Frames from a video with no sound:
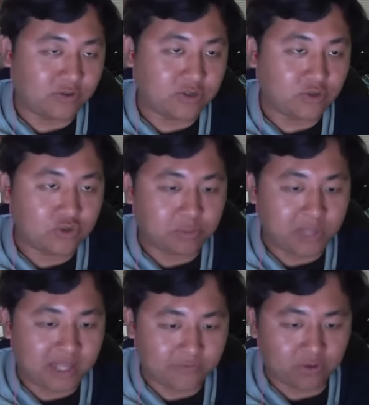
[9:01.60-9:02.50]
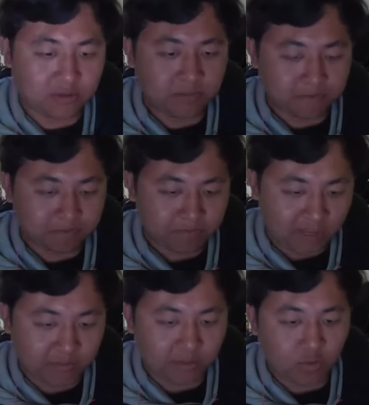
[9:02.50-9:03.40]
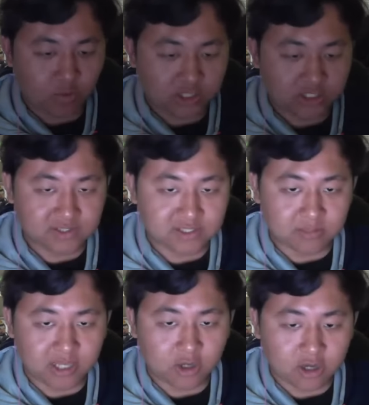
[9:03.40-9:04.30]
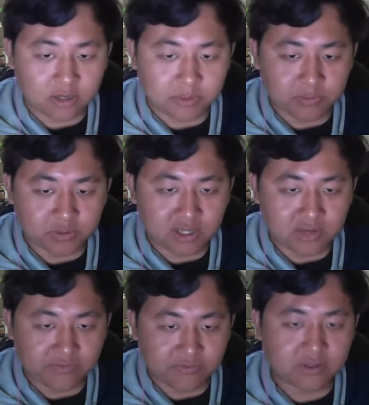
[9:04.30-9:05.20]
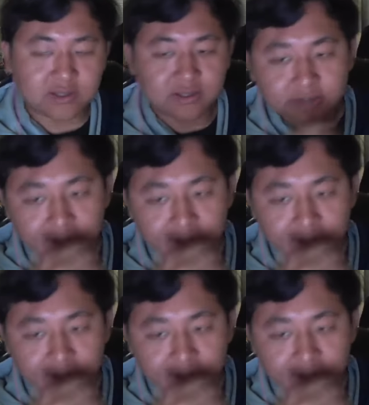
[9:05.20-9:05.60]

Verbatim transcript: on the YouTube platform? Have been watching some like other people stuff?